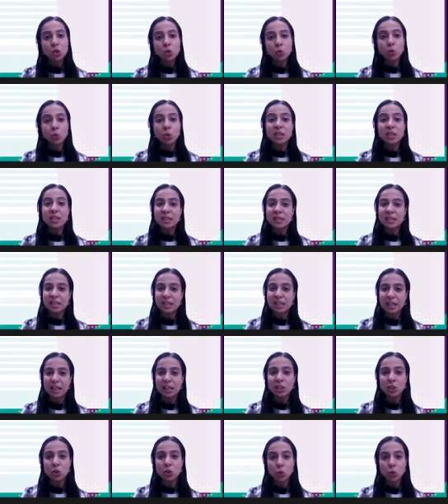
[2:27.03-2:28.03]
to a
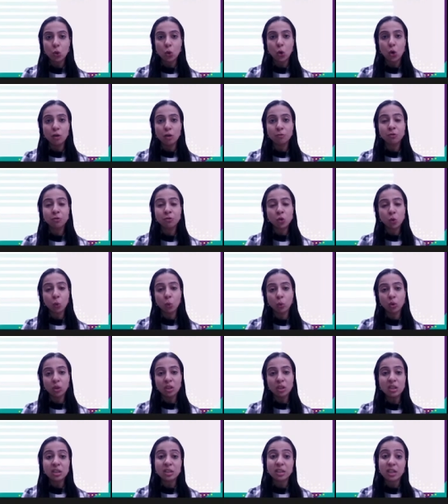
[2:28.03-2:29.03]
state of
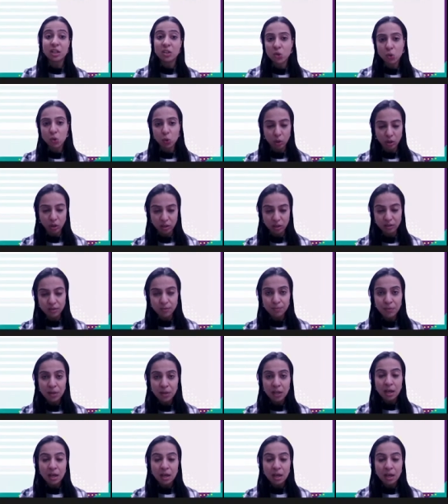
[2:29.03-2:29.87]
total disorder.